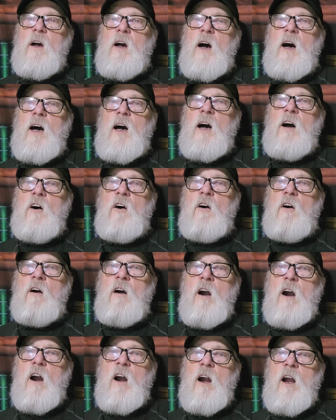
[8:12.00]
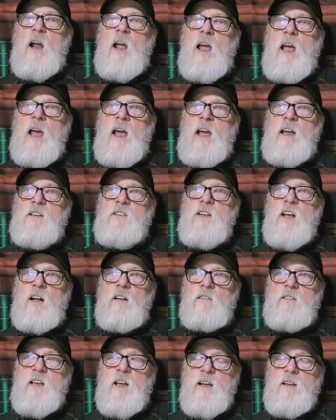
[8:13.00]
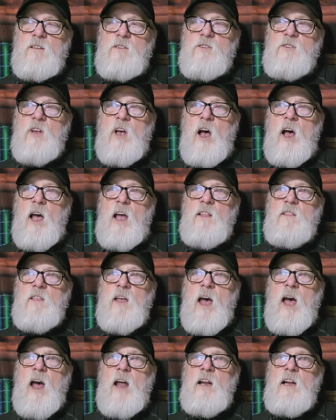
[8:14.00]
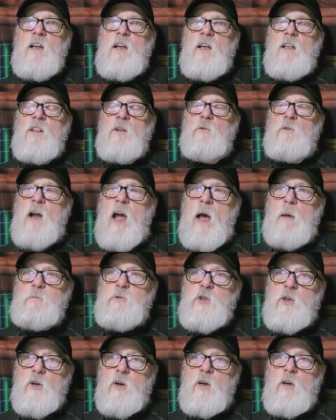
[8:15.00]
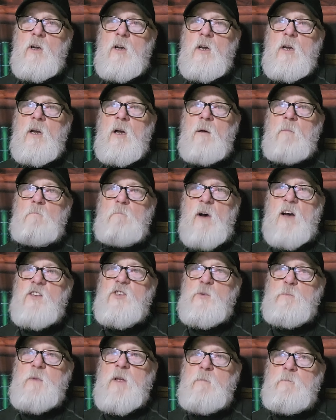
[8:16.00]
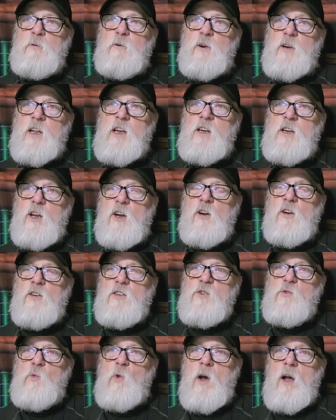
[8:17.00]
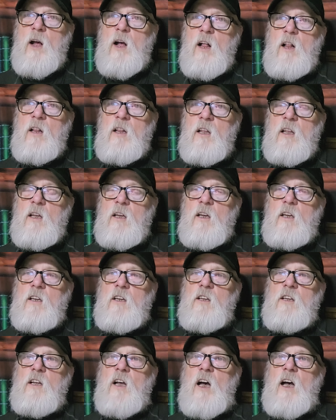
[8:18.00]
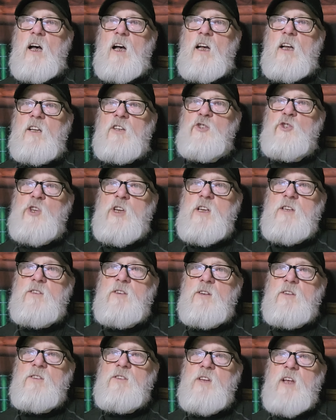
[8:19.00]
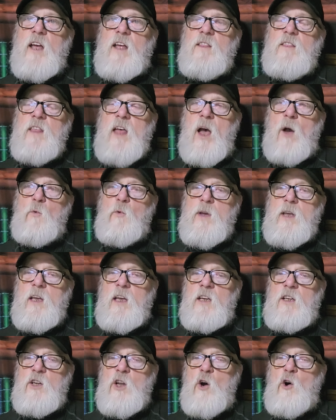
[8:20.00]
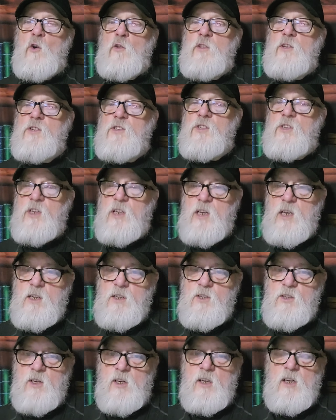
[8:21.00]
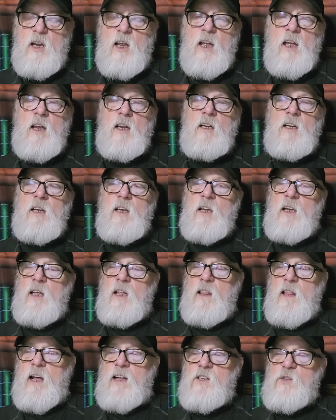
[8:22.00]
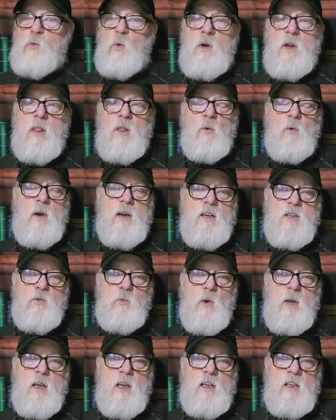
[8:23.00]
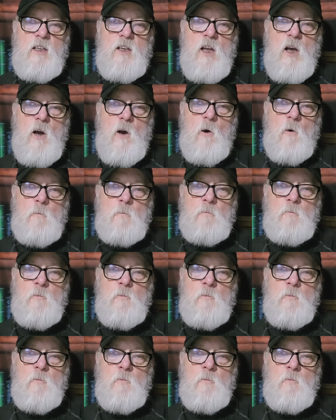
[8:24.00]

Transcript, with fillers: are a telltale sign that the rapture must be pretty near as well. Jesus said that we can know the season, and that's one of the ways we can know.